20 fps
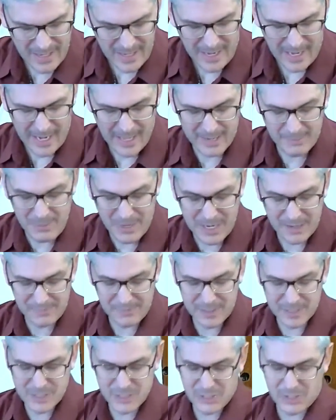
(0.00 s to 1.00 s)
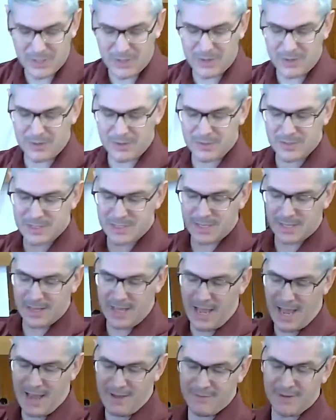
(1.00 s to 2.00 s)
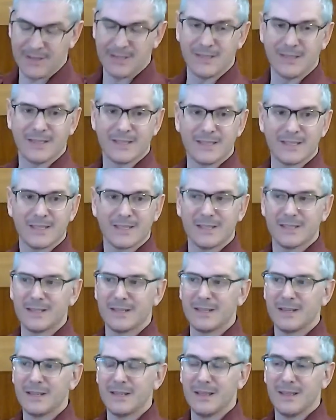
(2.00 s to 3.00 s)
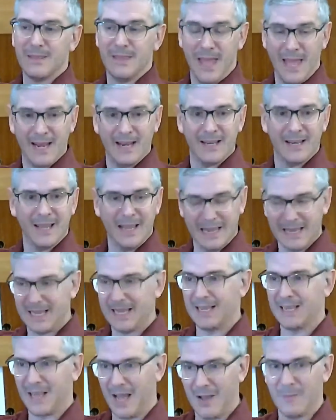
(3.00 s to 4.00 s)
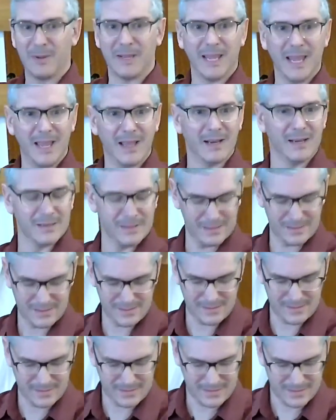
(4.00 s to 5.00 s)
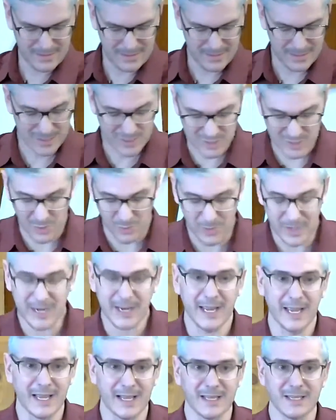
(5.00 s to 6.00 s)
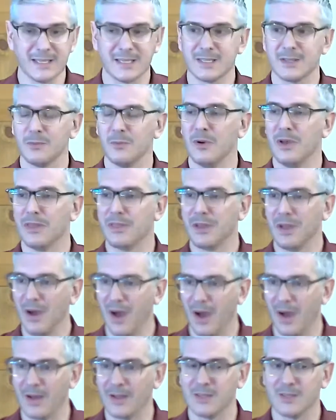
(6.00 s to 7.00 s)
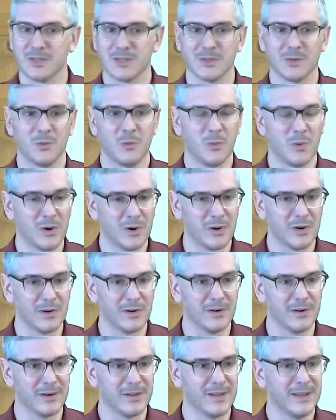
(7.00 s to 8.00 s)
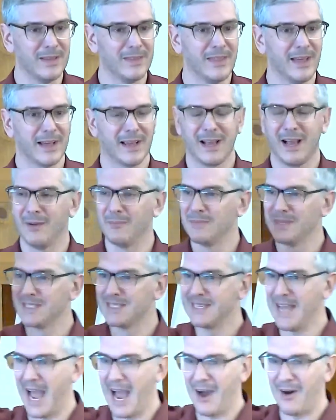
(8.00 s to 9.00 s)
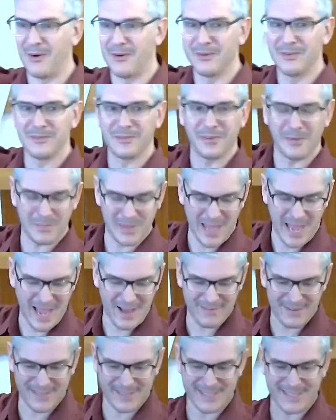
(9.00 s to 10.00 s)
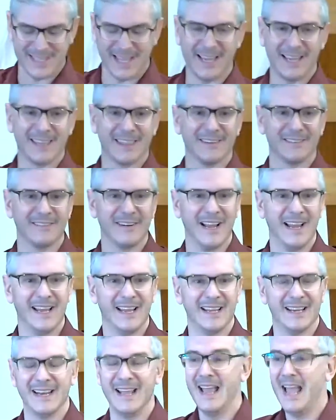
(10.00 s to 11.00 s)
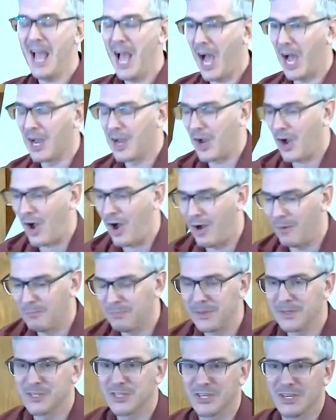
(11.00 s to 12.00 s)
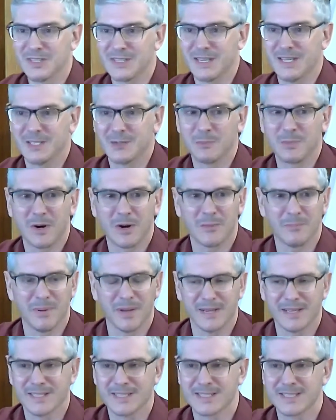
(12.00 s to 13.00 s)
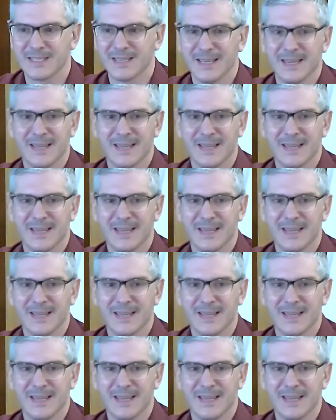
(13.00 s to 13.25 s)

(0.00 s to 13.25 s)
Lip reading: and when it returns to the heavens, then it can come again. So it is with God's word that comes down from the heavens like the rain, accomplishes its purpose